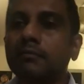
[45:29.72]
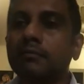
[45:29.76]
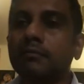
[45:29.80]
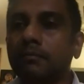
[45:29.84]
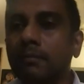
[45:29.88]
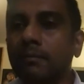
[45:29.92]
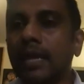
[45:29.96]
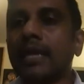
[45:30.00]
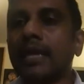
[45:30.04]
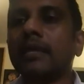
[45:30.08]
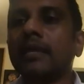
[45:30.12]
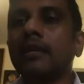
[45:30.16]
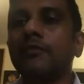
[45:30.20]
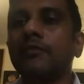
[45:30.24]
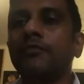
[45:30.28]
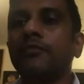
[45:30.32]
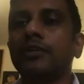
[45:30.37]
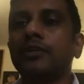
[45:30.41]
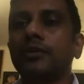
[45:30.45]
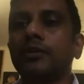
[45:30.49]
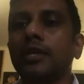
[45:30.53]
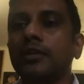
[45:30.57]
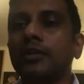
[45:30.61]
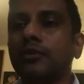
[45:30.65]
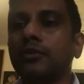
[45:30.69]
make an effort
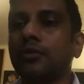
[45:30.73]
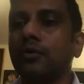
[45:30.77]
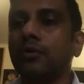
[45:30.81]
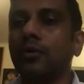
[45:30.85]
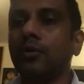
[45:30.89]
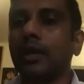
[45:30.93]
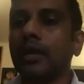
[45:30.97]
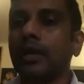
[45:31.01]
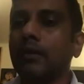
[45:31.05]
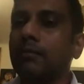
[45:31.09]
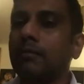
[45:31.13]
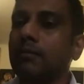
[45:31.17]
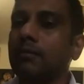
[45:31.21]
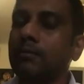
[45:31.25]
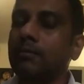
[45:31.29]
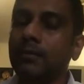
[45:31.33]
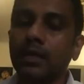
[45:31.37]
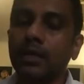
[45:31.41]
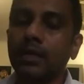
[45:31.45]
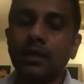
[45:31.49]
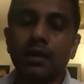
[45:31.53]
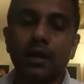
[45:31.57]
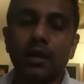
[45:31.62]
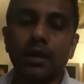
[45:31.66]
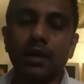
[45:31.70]
to get to know him.
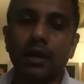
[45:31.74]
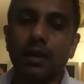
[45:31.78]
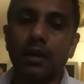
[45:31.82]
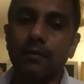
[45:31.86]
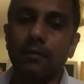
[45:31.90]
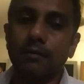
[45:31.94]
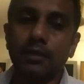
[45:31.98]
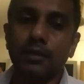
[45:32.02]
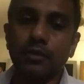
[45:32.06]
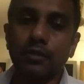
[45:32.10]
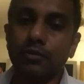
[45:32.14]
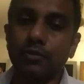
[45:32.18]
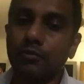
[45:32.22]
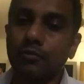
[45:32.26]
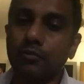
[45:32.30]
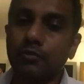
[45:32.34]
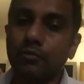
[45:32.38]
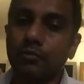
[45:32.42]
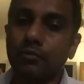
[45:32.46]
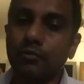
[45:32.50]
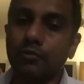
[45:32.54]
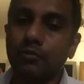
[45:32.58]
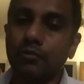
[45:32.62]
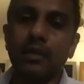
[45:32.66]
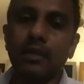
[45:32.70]

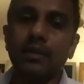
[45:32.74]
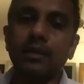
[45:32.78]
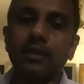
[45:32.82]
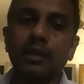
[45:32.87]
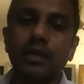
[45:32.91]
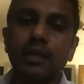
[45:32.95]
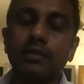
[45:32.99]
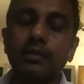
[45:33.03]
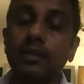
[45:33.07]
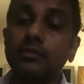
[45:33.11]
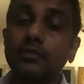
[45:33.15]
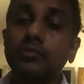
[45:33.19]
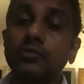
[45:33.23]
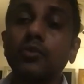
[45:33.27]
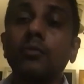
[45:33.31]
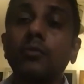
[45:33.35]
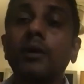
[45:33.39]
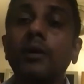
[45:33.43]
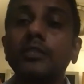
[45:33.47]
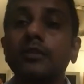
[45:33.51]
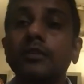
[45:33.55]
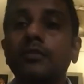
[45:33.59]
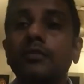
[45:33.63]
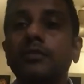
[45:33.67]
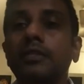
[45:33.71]
Read, and there's so
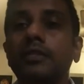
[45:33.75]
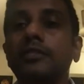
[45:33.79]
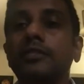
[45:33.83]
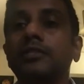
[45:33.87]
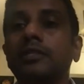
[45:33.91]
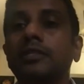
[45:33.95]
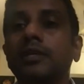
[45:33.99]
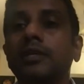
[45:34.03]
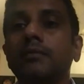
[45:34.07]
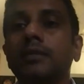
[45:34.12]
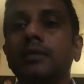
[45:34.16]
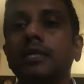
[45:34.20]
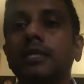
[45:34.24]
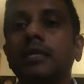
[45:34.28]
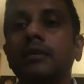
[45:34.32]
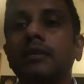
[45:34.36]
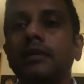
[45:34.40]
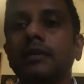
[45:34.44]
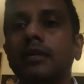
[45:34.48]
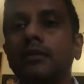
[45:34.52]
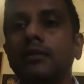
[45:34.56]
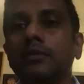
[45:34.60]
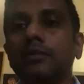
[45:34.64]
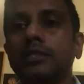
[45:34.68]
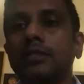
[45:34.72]
much of digital
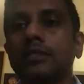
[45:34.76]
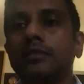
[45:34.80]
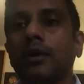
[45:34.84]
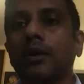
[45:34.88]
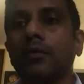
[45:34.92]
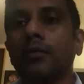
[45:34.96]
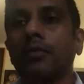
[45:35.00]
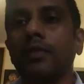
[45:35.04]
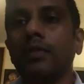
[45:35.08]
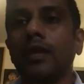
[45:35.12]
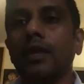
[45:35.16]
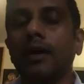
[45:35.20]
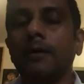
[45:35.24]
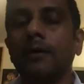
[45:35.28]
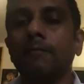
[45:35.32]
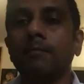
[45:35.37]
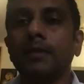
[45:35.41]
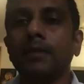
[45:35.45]
material which is out there,